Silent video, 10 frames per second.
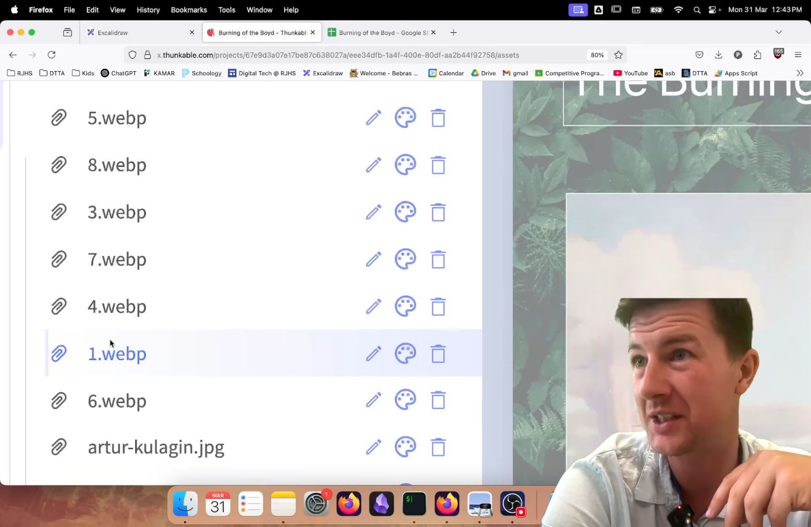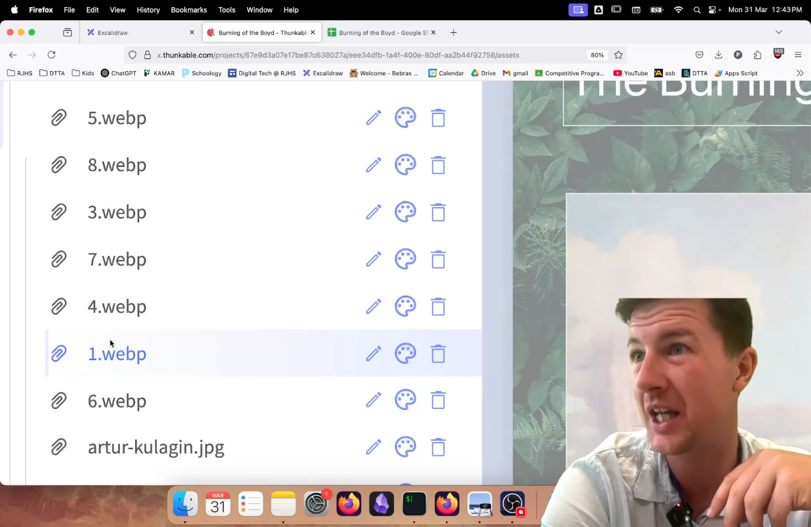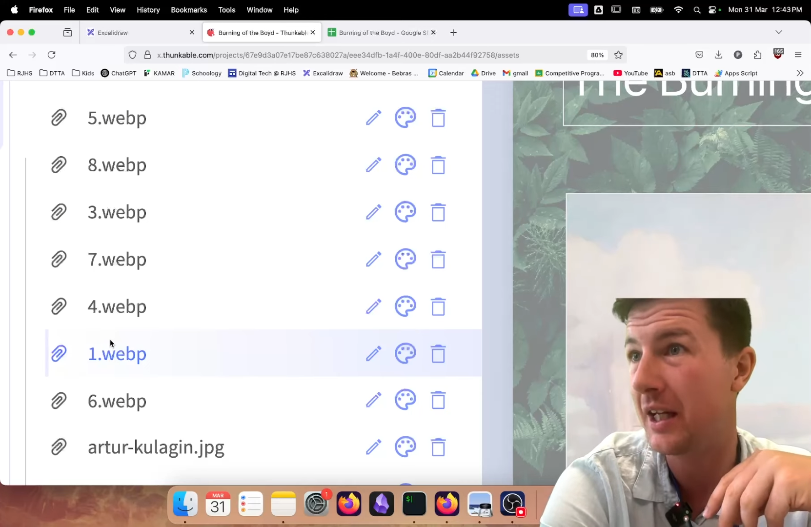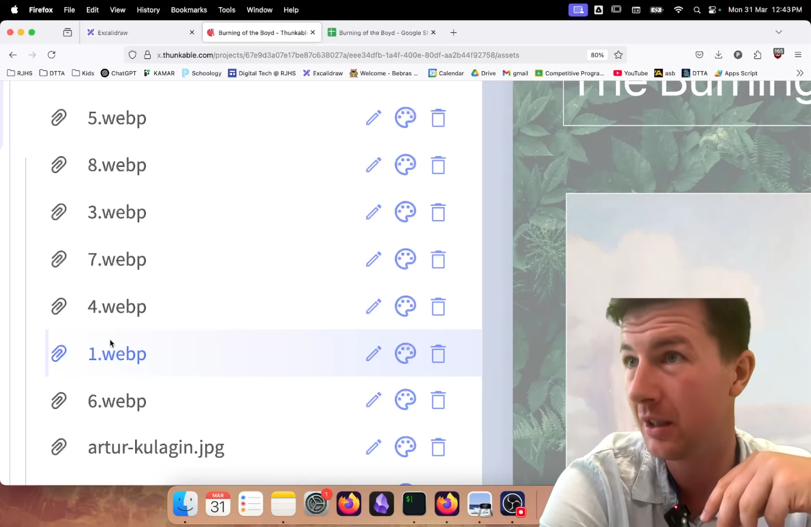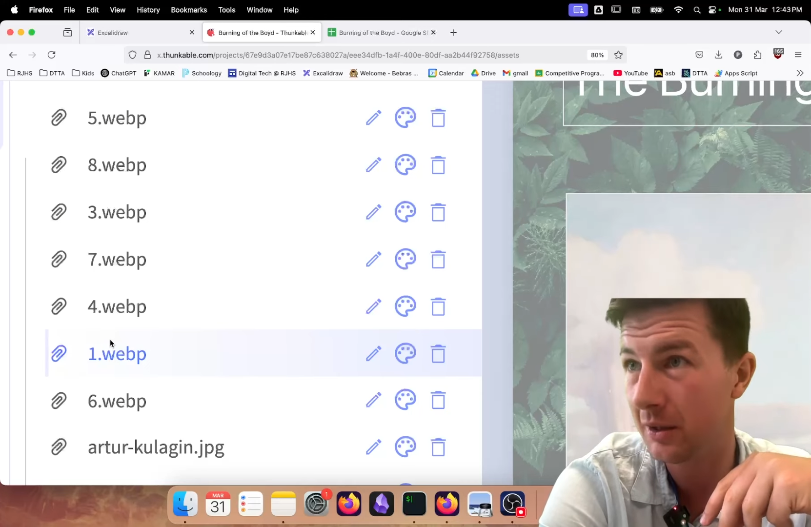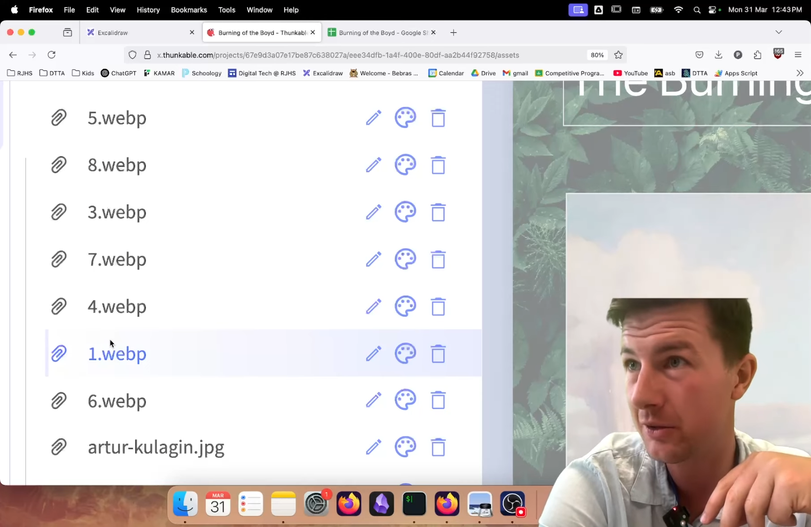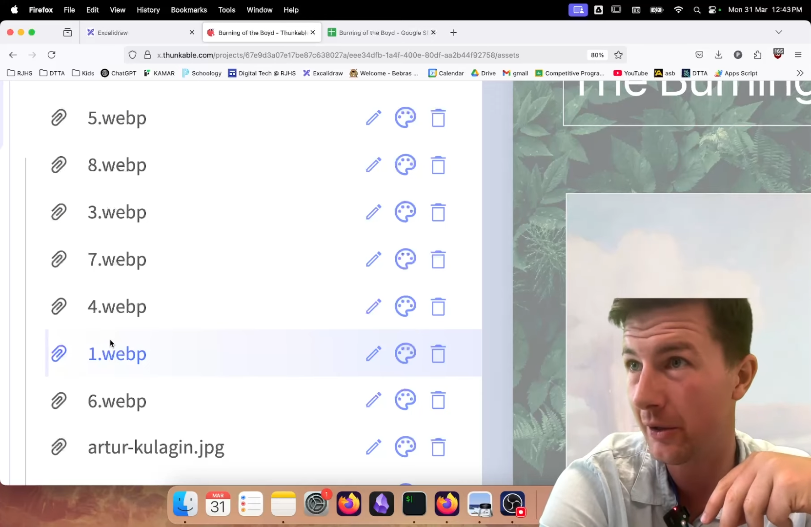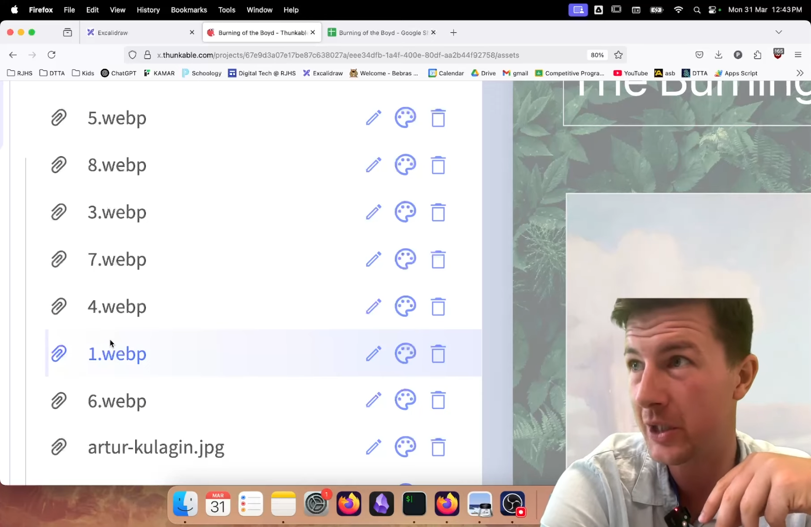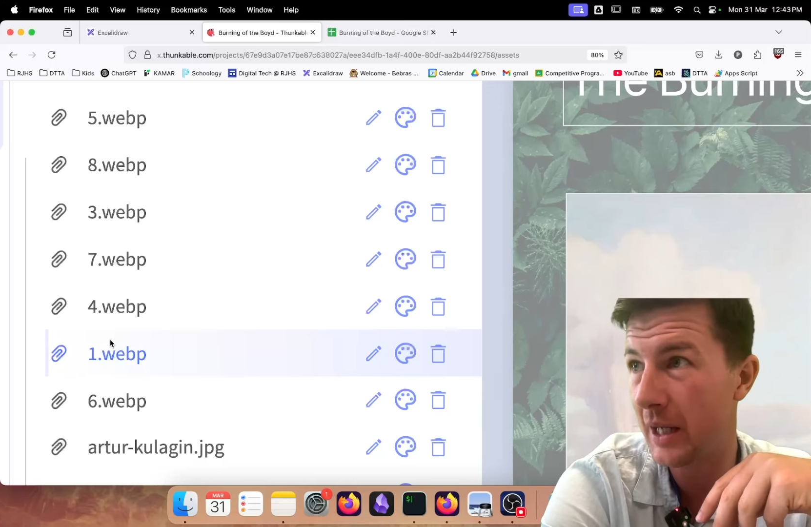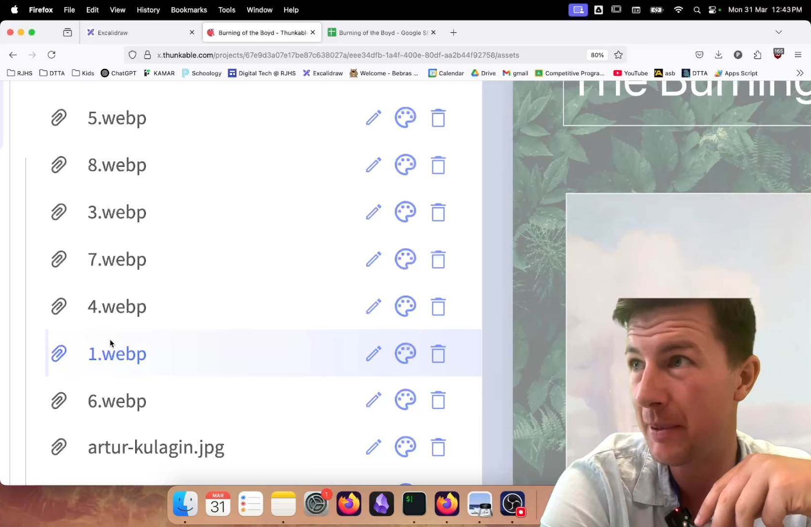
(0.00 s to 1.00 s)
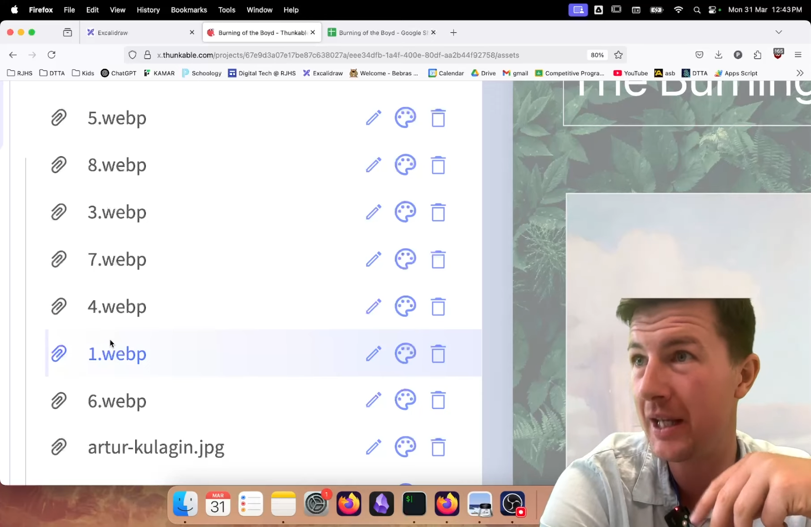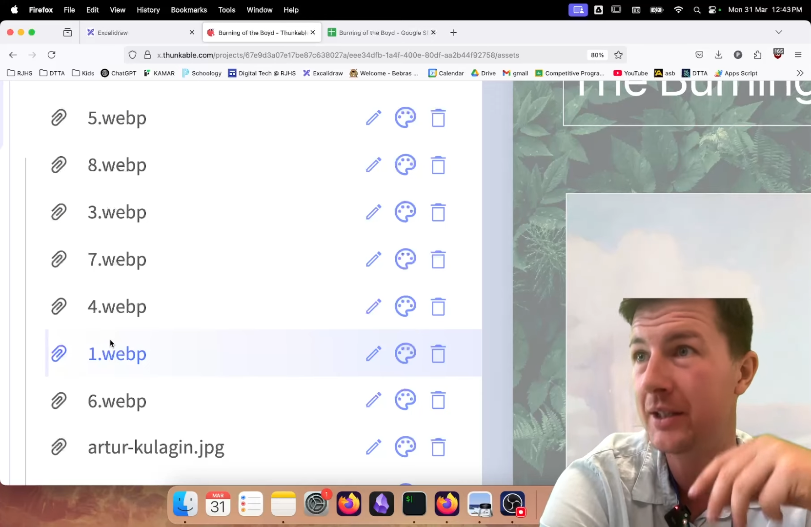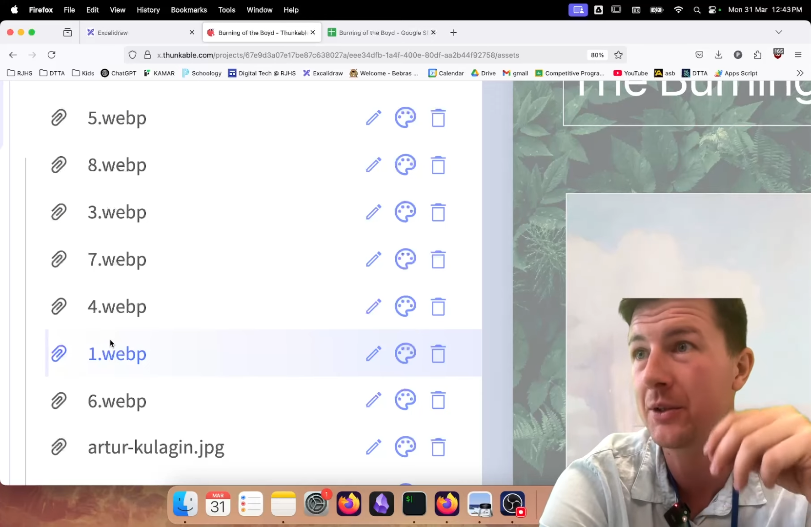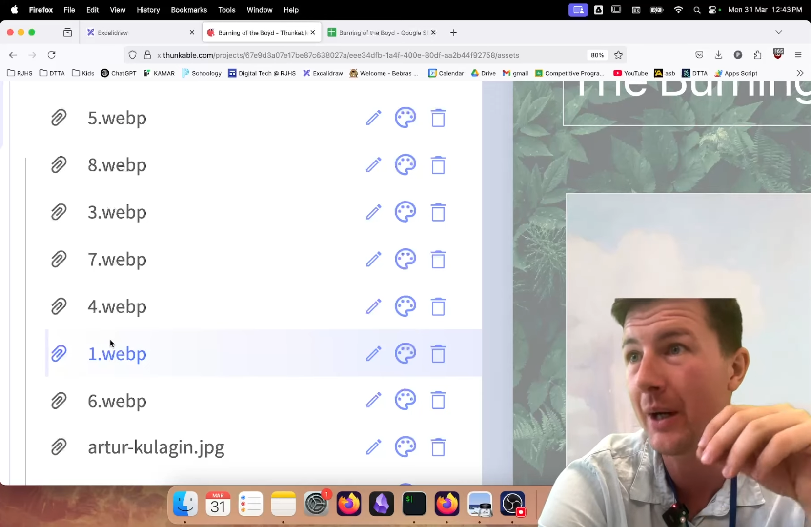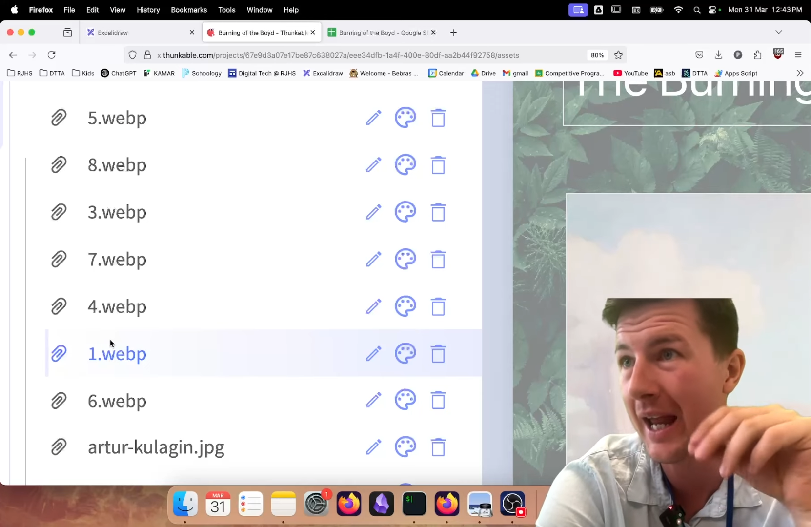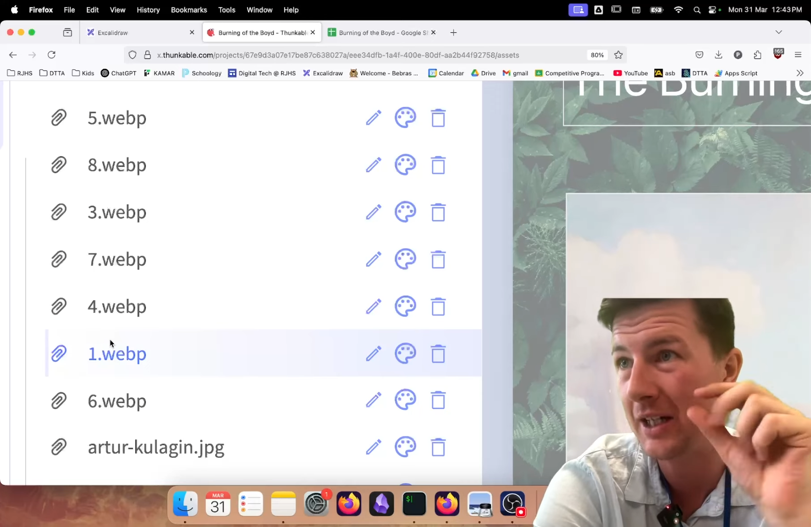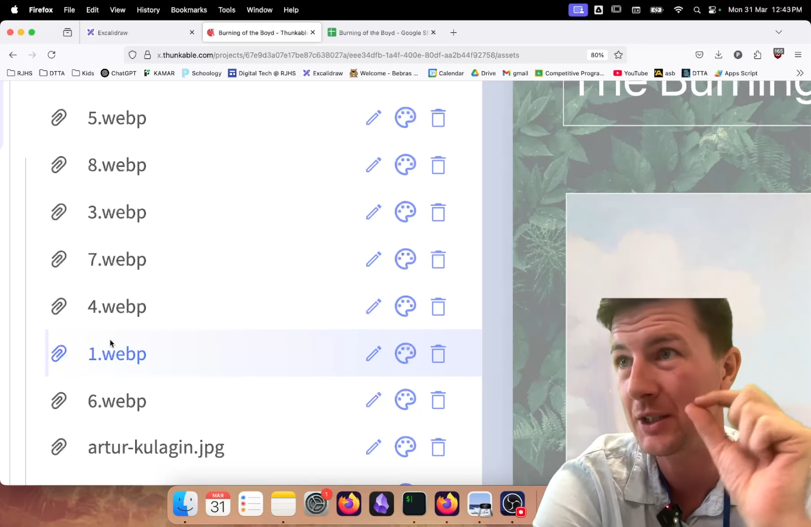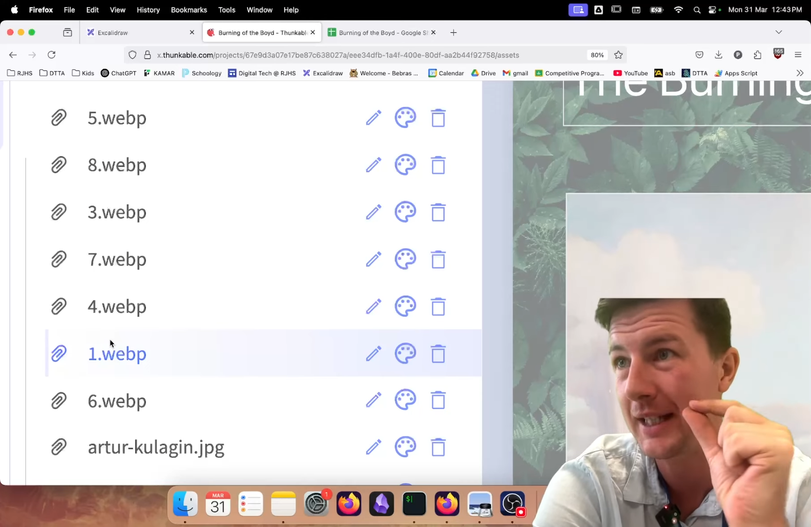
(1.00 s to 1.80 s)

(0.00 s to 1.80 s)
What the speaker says: Sail.jpg, so I actually